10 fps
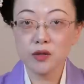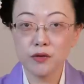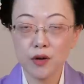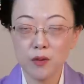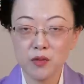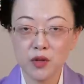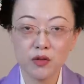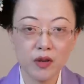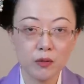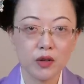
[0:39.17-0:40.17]
from
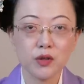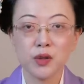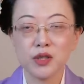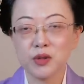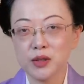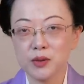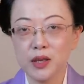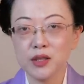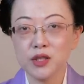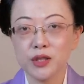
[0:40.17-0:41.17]
November
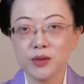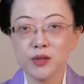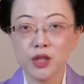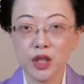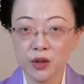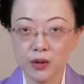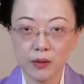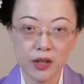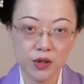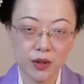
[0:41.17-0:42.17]
2021 to
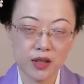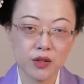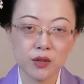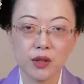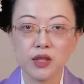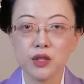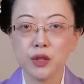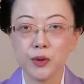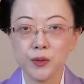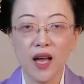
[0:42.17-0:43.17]
January 2022.